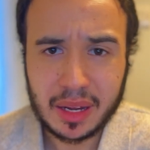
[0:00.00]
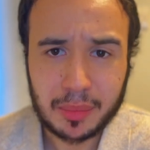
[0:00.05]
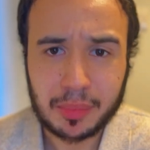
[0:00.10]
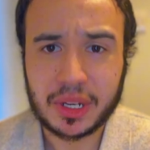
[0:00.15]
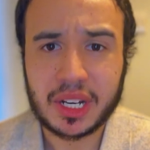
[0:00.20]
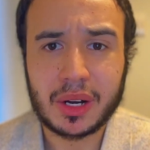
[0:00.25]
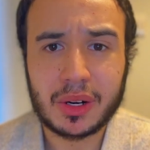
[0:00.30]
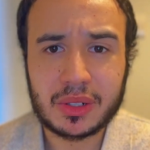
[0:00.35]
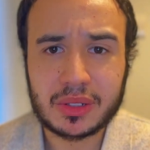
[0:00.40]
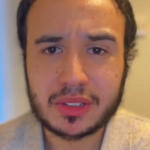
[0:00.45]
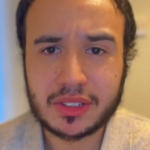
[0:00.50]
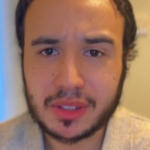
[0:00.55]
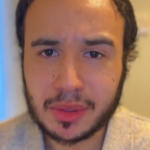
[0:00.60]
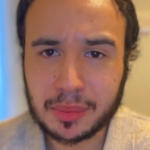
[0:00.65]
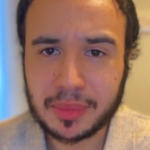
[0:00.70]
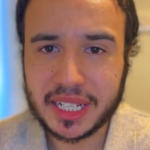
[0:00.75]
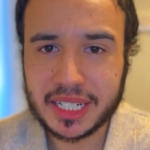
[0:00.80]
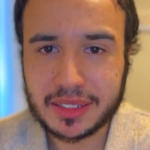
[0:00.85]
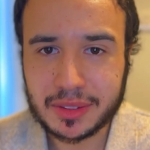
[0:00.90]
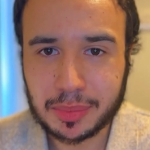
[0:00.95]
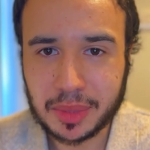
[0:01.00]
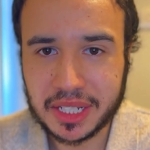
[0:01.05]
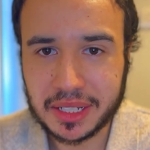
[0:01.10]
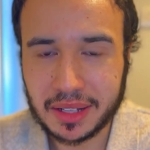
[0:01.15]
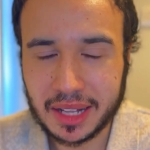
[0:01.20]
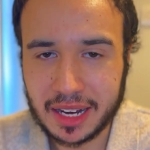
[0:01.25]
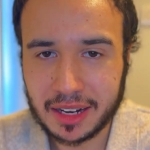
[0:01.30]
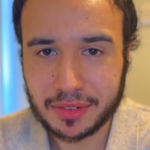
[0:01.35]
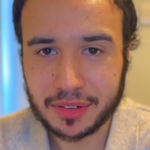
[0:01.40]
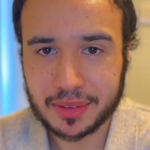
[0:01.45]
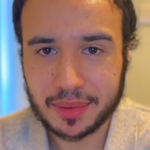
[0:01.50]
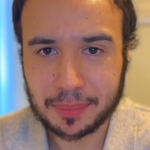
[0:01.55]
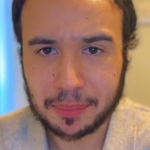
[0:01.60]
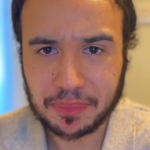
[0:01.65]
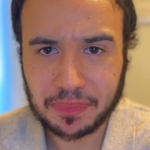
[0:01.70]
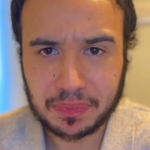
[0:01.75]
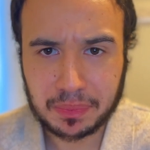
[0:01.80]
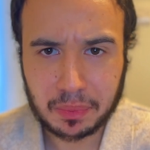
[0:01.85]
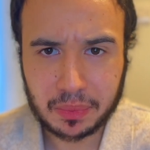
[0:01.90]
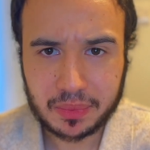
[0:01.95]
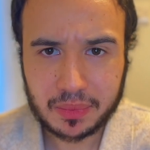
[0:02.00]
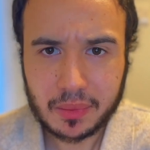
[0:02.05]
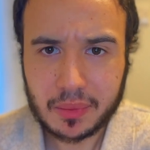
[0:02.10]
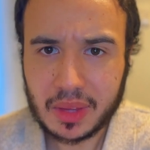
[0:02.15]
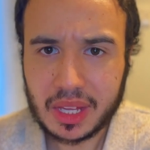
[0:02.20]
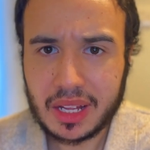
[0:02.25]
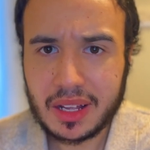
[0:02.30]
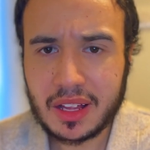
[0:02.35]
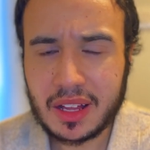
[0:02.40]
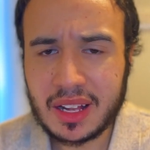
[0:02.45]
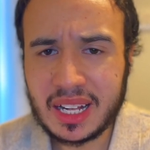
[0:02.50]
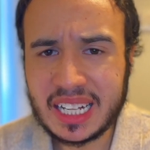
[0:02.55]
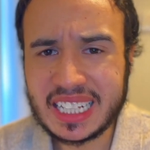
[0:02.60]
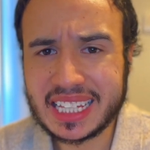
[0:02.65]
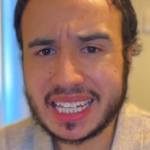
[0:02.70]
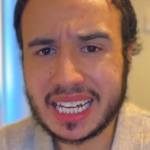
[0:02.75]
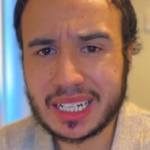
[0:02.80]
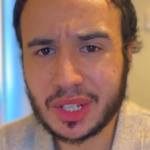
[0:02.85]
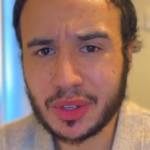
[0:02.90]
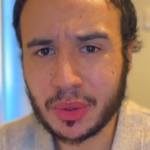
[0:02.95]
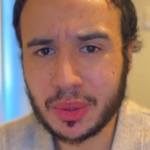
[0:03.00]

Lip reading: But it also makes me laugh that